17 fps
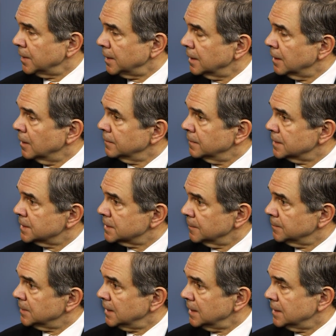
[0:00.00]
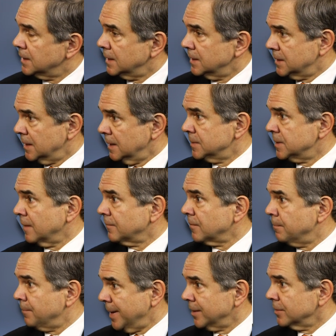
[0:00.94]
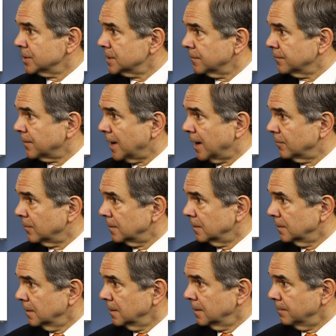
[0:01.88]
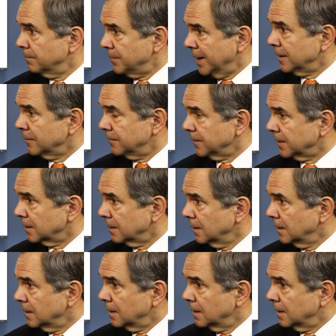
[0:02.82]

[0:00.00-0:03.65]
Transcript: we know that CIP-T seems to have a better survival benefit.